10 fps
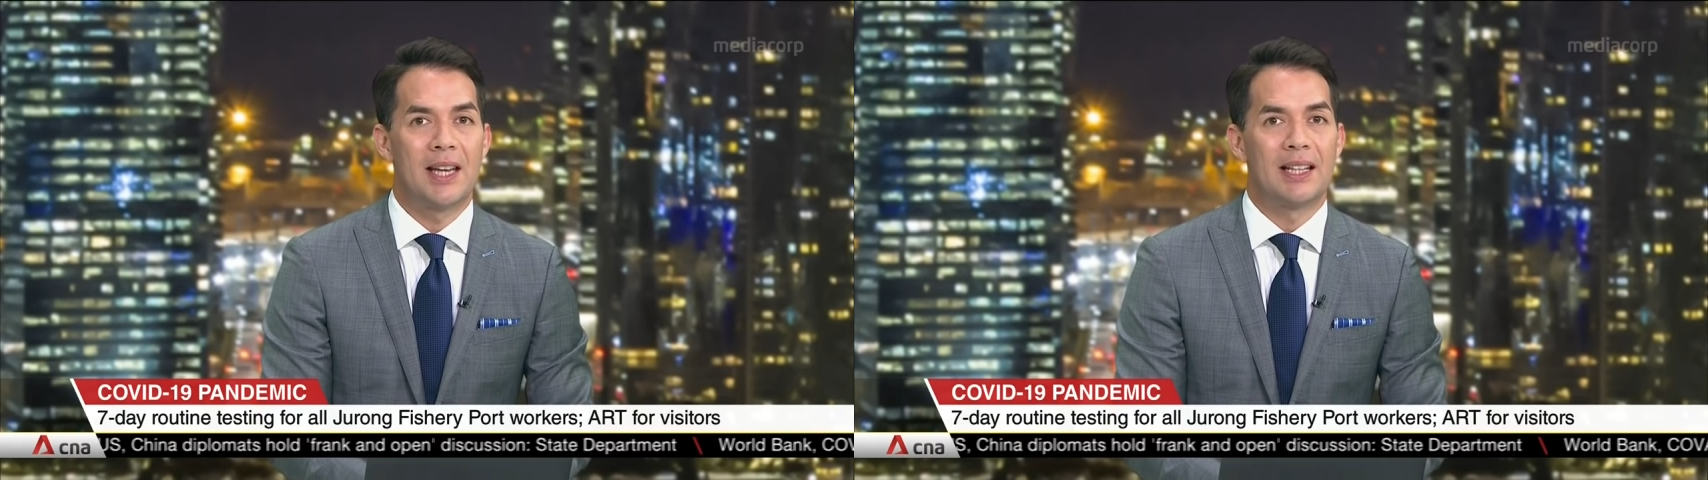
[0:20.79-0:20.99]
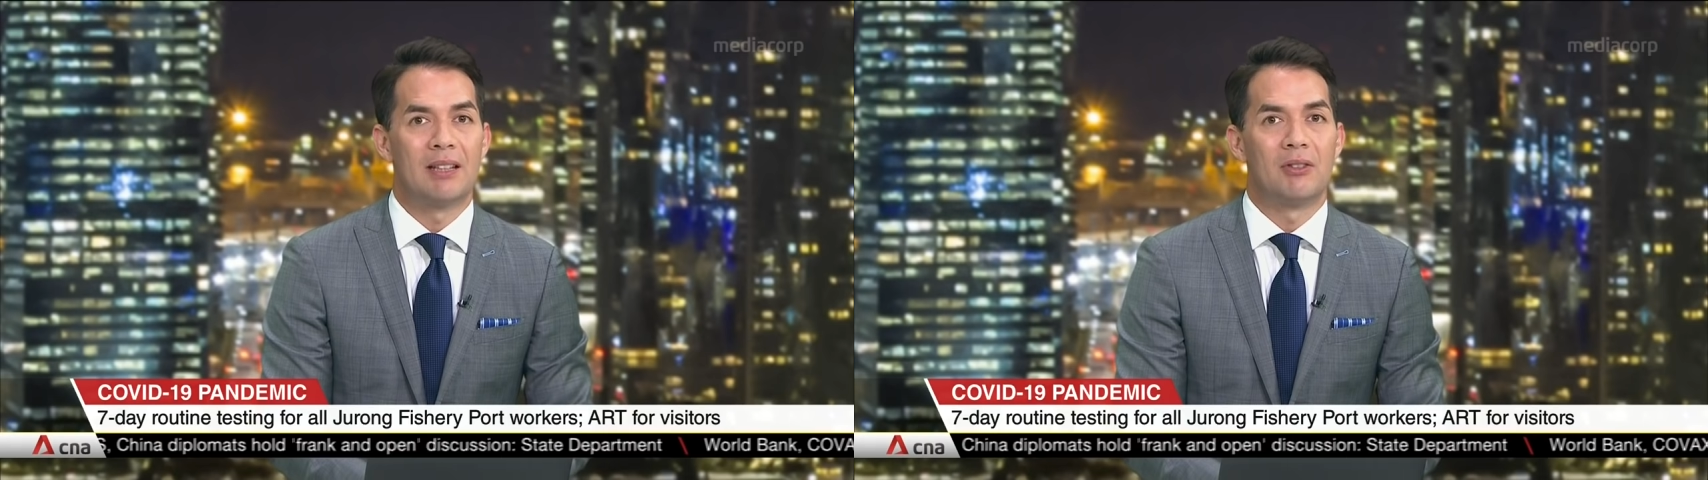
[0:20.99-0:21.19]

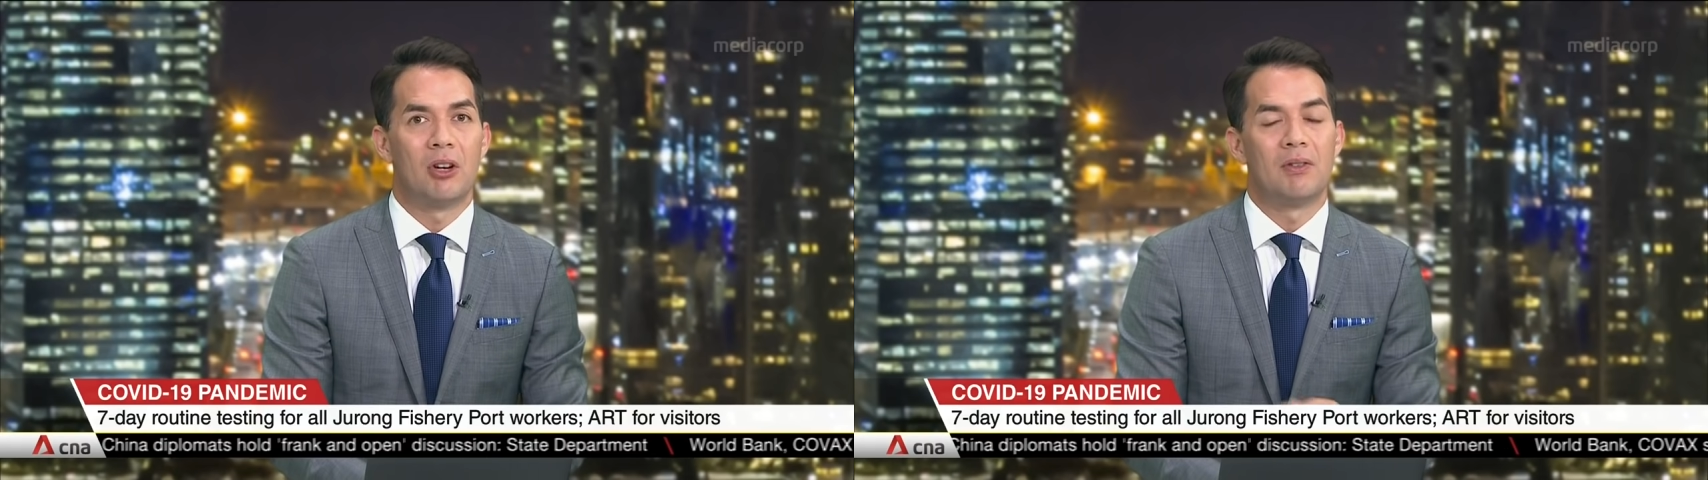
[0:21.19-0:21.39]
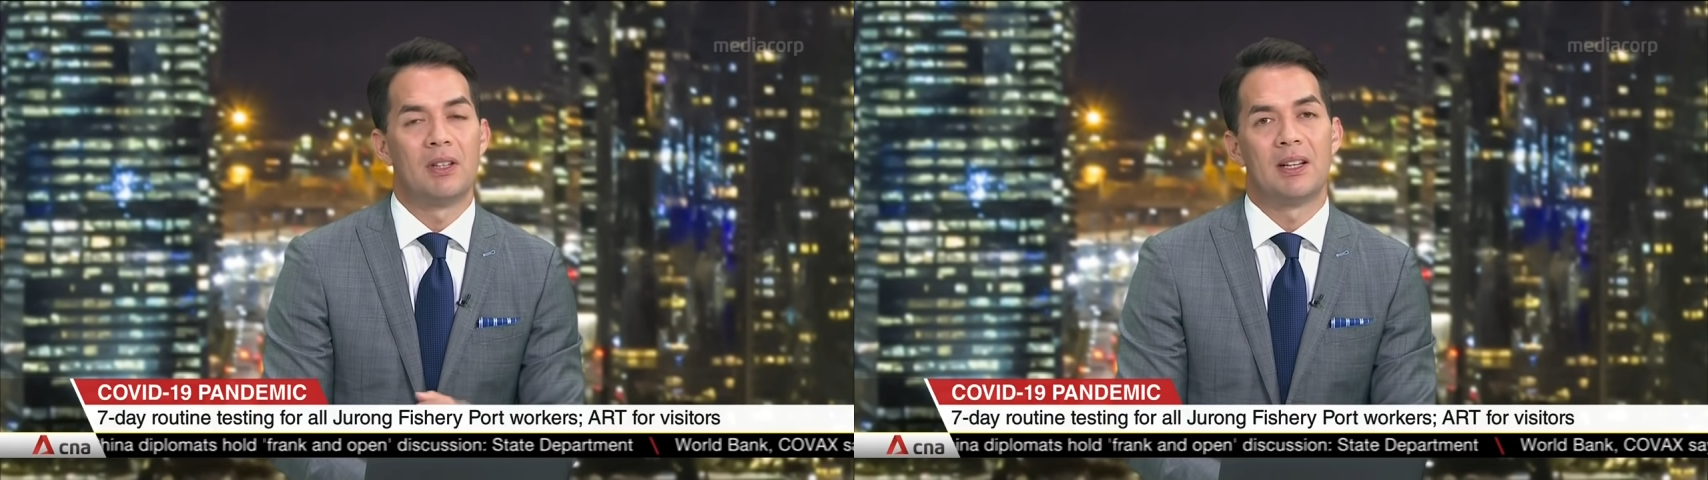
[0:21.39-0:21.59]
active
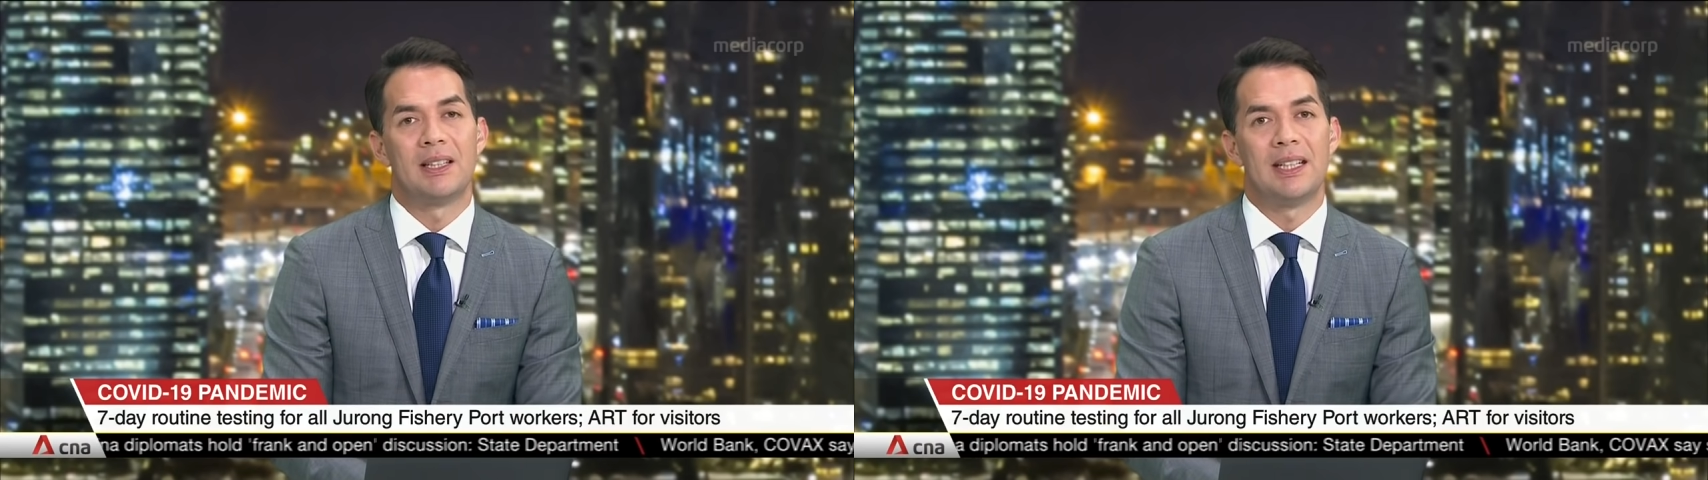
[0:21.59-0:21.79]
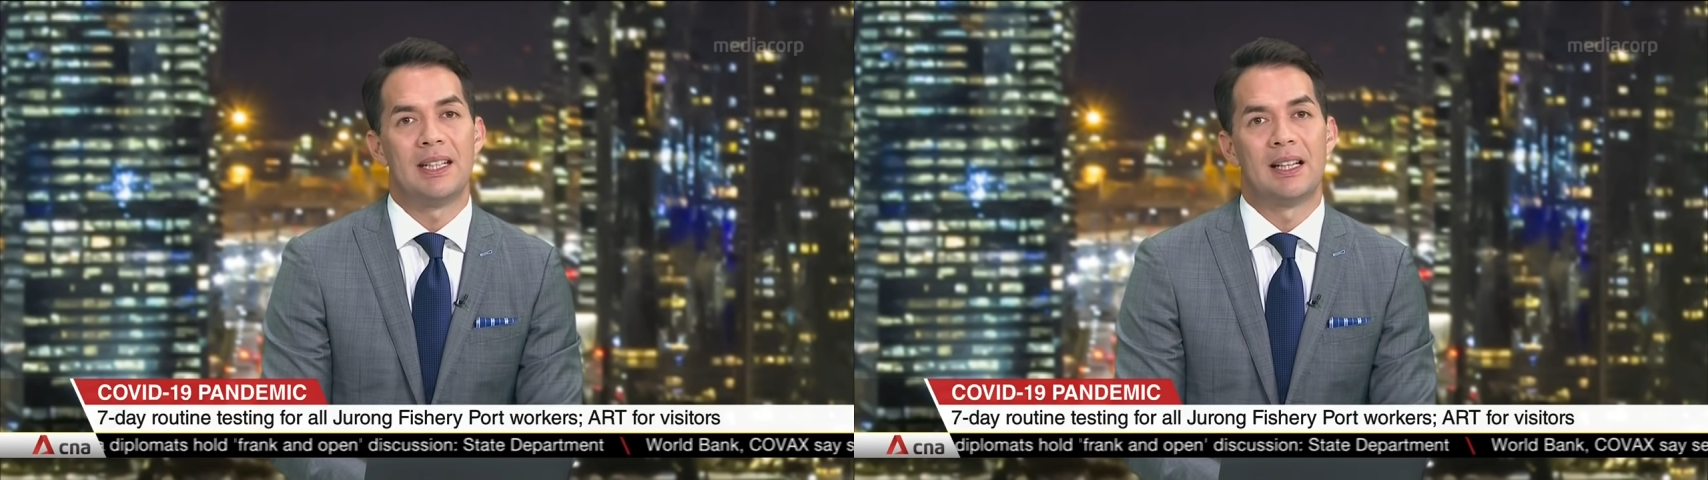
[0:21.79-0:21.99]
COVID
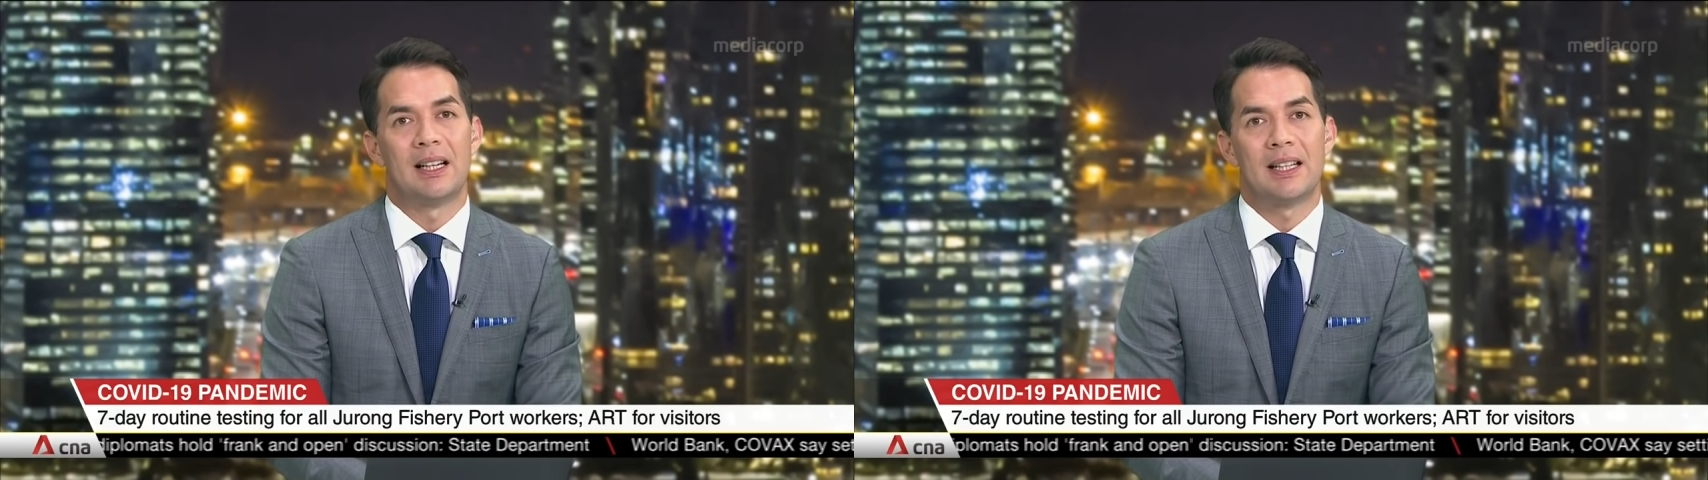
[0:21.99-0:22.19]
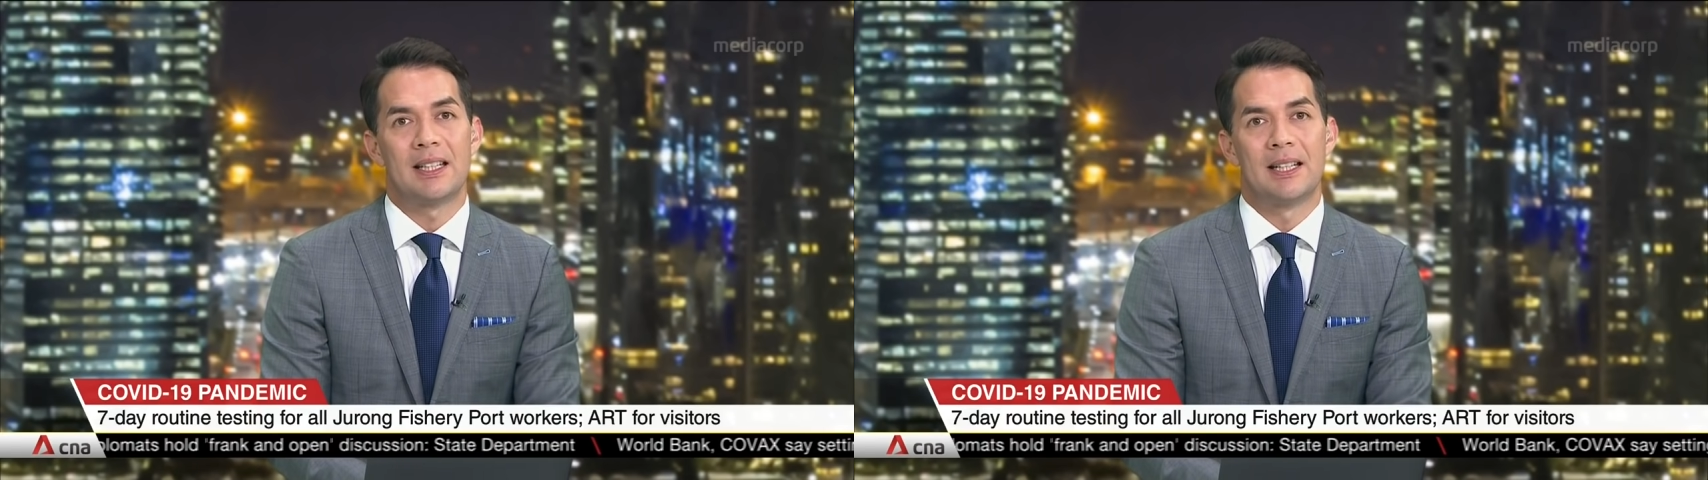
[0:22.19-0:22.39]
19
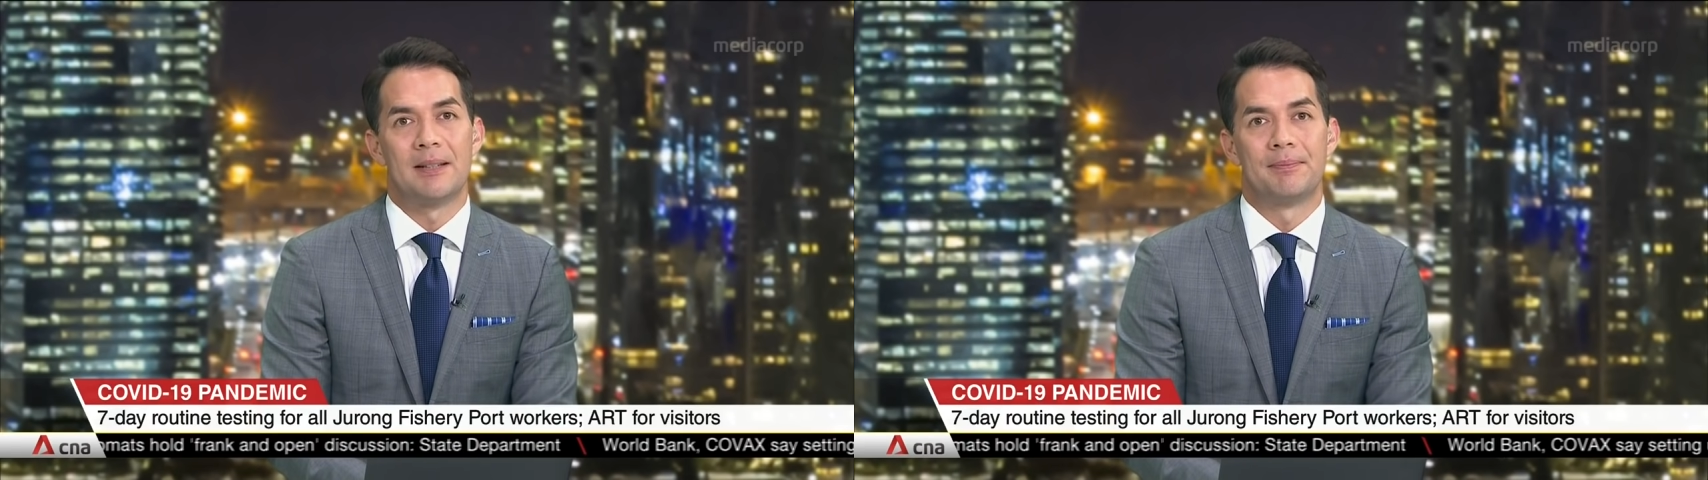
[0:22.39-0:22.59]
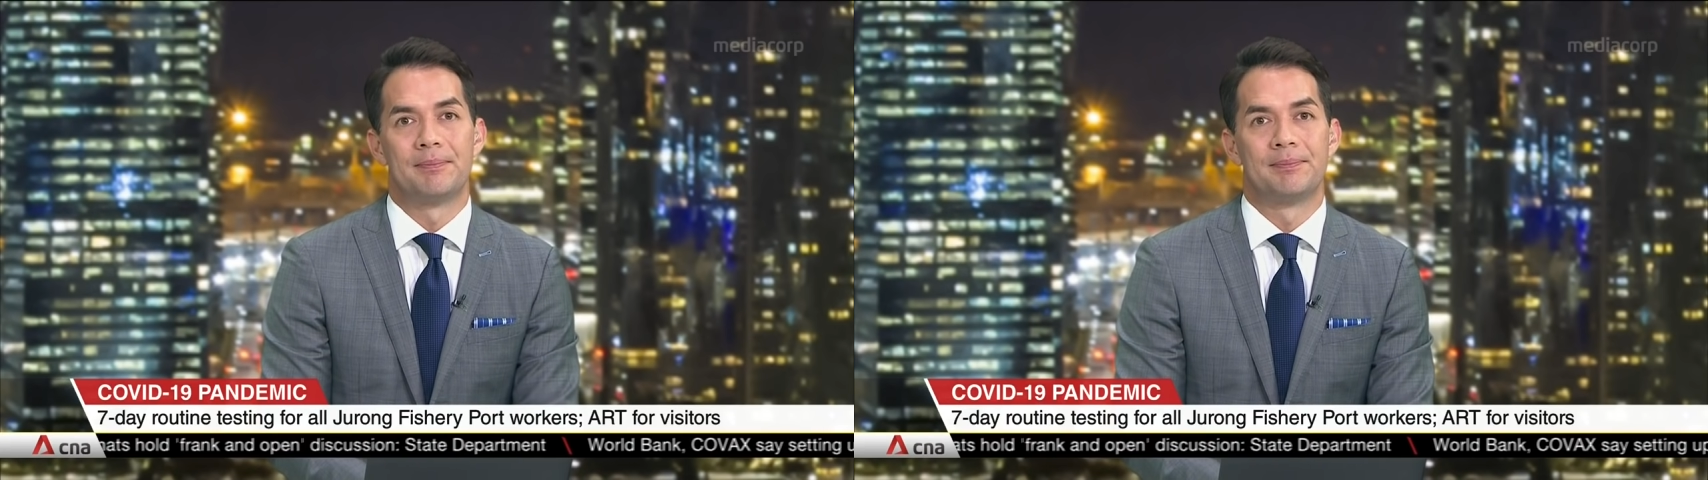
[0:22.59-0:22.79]
cluster.